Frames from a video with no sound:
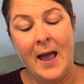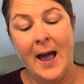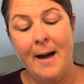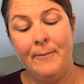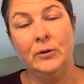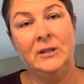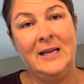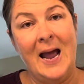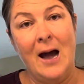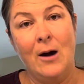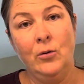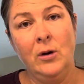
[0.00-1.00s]
apple
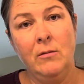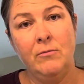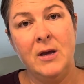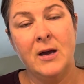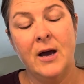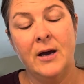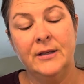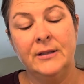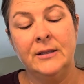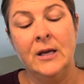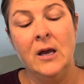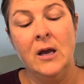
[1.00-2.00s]
down
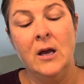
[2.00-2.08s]
because